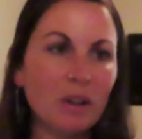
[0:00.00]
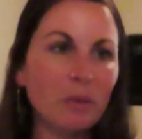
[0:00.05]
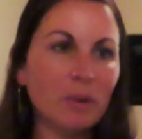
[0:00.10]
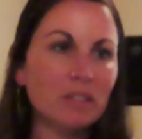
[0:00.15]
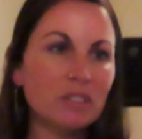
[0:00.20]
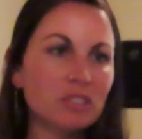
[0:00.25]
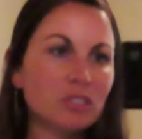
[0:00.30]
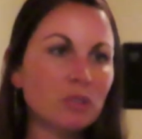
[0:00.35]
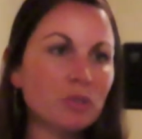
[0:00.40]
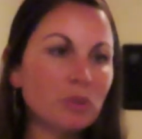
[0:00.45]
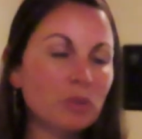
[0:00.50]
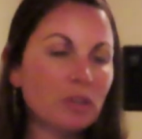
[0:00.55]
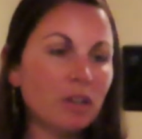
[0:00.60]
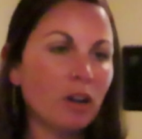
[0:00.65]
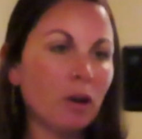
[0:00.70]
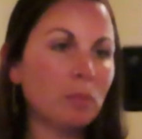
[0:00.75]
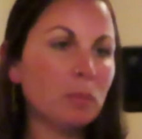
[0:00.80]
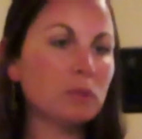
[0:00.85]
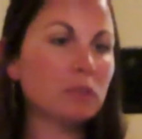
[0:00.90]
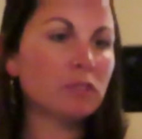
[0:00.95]
I want to show you a
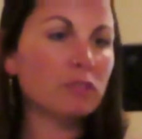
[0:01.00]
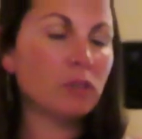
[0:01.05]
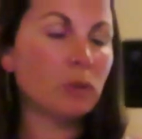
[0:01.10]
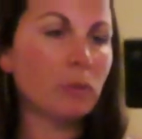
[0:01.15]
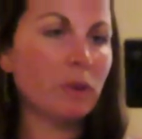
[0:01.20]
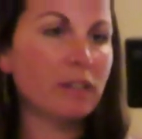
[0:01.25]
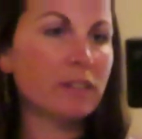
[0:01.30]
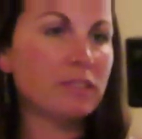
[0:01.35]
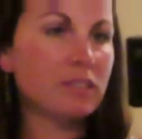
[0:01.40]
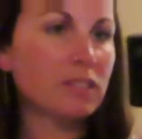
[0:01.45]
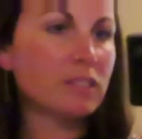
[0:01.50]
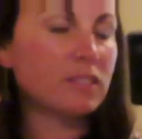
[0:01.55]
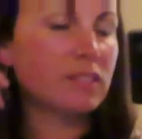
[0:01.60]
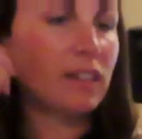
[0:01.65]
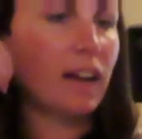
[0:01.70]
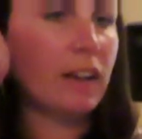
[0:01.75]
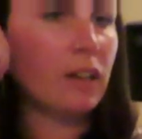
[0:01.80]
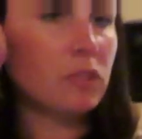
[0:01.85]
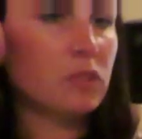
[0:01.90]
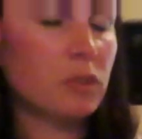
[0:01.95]
couple different ways to
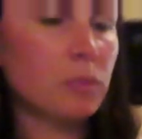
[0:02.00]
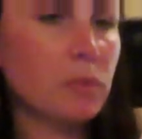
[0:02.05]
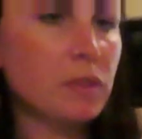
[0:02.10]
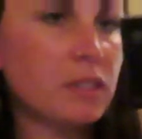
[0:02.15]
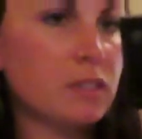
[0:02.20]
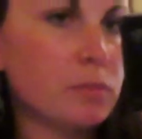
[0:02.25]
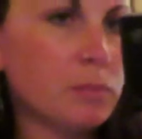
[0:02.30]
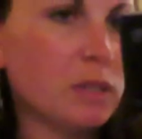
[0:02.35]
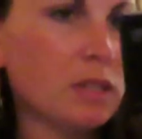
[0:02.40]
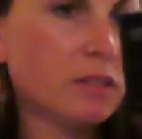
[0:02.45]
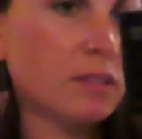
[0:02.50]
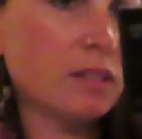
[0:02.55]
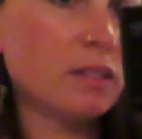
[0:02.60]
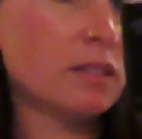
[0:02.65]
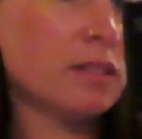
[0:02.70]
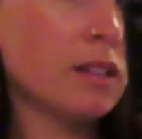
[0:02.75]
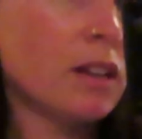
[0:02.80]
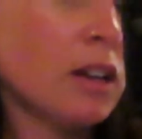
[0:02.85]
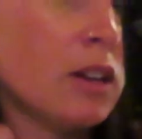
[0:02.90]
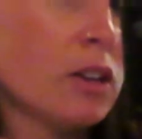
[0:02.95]
style some of these pieces.